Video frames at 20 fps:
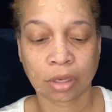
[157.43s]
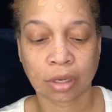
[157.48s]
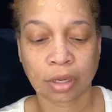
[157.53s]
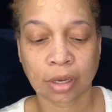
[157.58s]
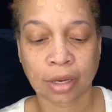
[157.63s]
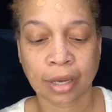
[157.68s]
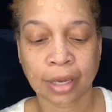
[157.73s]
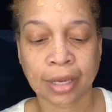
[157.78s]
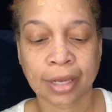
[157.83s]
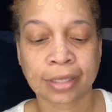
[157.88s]
I
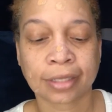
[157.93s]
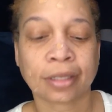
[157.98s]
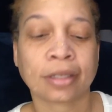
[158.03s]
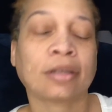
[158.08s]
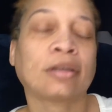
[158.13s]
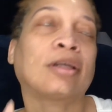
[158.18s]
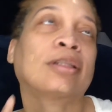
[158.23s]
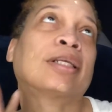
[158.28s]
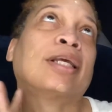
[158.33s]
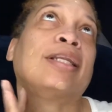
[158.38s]
guess a little
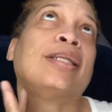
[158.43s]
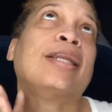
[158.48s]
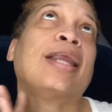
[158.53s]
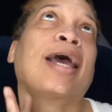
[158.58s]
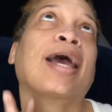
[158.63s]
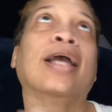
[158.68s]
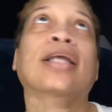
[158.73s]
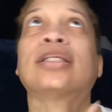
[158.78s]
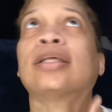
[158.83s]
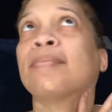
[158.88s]
on the
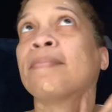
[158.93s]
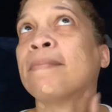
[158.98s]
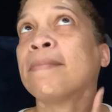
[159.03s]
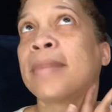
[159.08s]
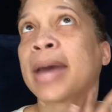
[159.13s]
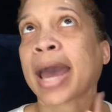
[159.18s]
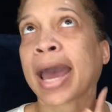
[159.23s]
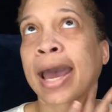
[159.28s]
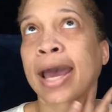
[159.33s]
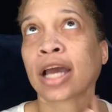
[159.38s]
neck to
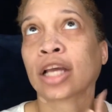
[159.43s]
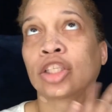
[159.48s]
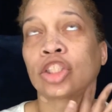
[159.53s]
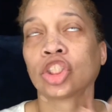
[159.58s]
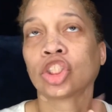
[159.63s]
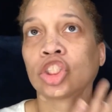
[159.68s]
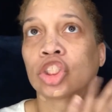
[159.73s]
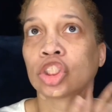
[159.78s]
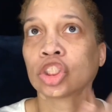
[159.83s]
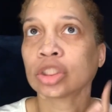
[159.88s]

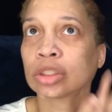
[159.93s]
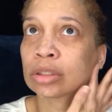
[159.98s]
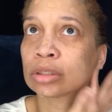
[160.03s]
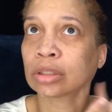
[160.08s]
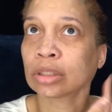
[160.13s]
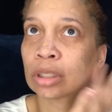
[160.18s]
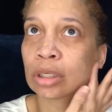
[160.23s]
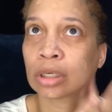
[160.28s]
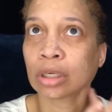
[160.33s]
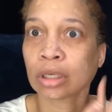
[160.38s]
match.
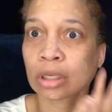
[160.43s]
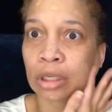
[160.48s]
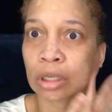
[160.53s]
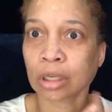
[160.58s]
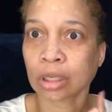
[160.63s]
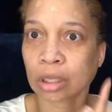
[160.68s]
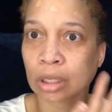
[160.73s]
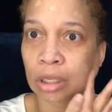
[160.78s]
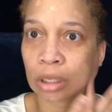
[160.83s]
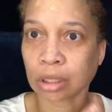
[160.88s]

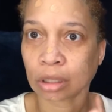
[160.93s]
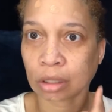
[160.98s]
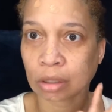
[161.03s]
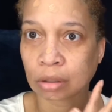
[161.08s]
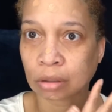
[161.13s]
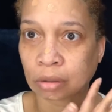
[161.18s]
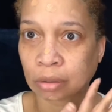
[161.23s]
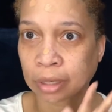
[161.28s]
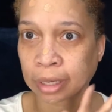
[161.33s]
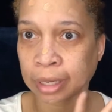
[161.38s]

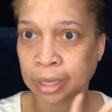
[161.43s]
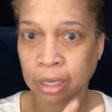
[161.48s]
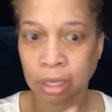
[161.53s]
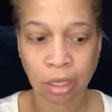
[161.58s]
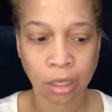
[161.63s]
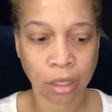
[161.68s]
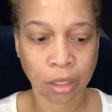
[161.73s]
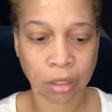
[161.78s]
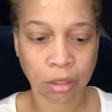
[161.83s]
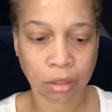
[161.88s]

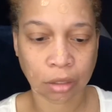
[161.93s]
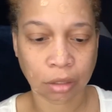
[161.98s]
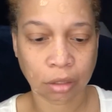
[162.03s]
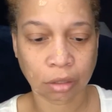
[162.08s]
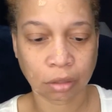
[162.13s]
Right?